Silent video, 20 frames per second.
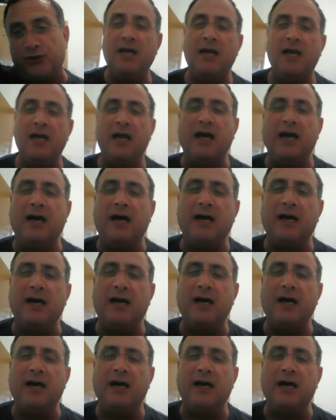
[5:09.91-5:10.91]

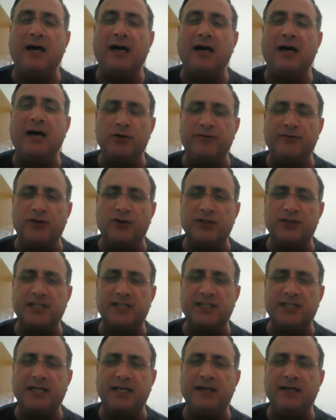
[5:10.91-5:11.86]
Haifa University.